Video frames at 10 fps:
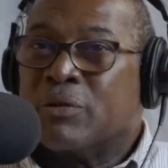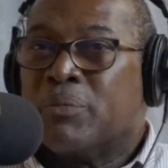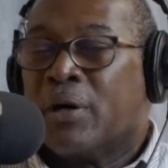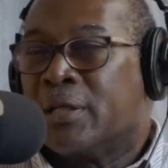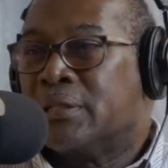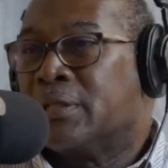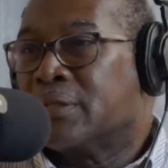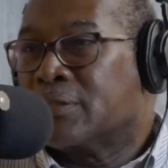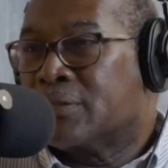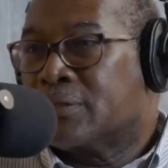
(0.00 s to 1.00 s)
of the
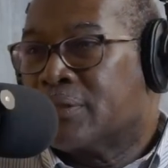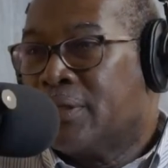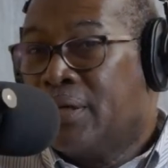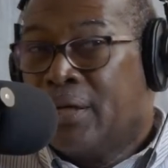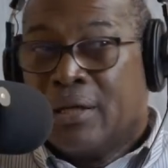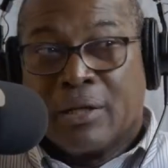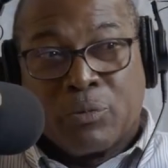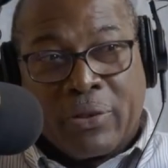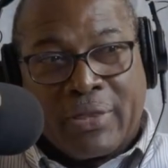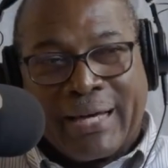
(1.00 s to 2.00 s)
politics,
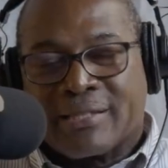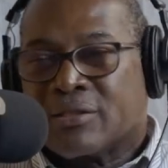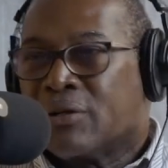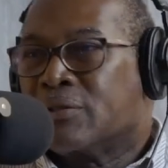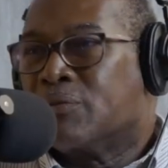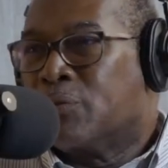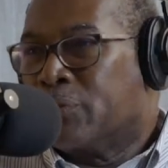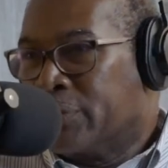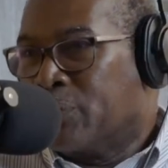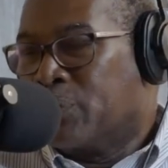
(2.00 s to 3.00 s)
that with that sort of
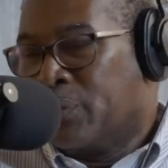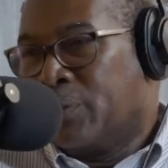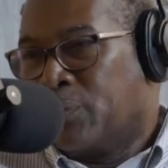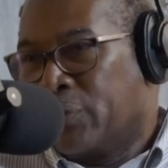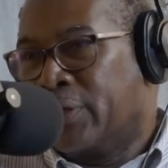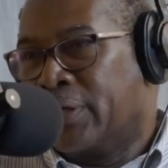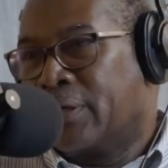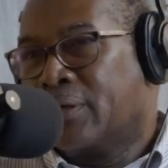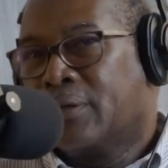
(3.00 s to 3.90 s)
warning,